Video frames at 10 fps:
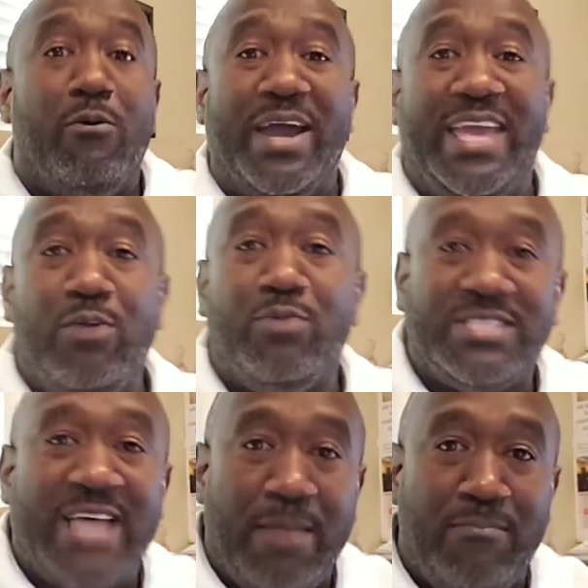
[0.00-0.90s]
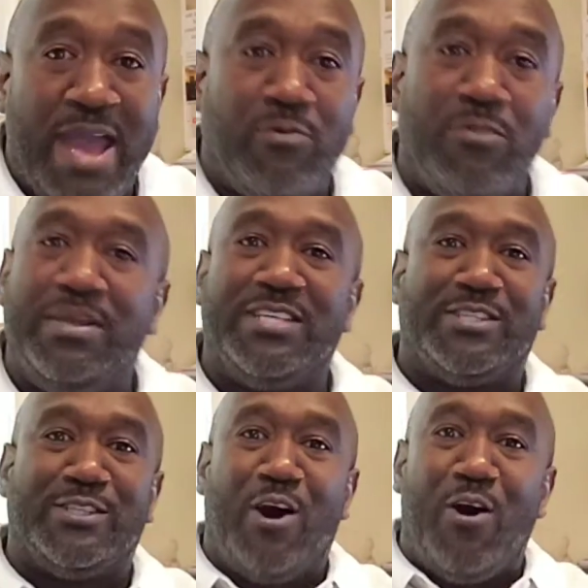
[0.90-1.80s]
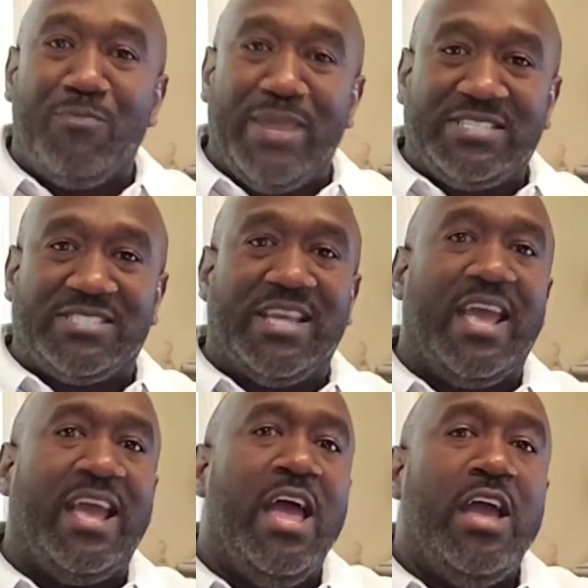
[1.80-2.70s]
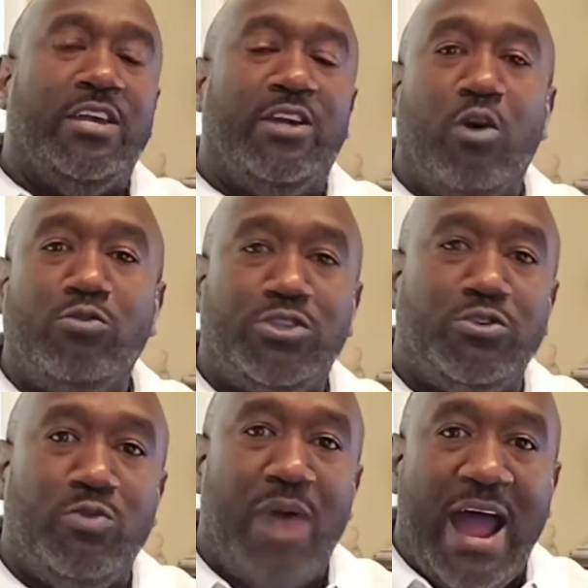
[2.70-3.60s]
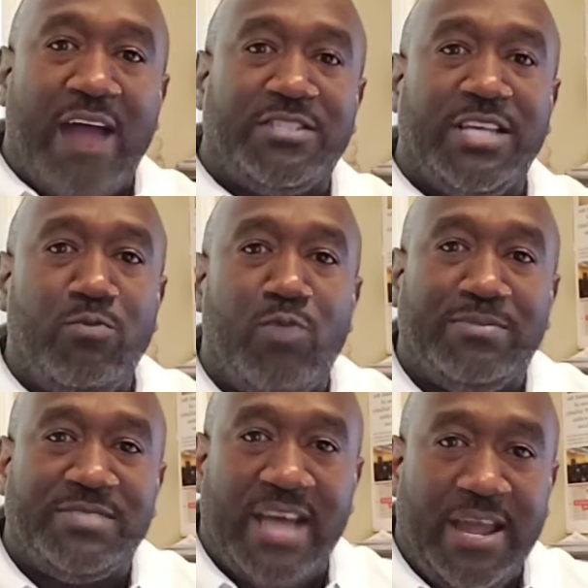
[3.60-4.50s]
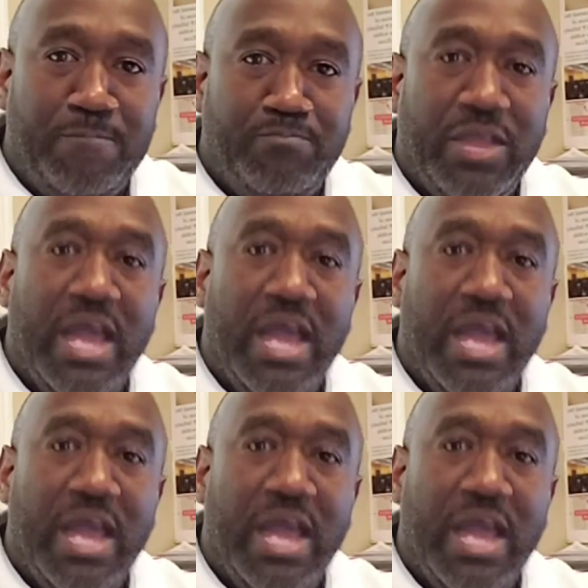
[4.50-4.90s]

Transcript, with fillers: But what he would type back would be this long message saying, go to our team website,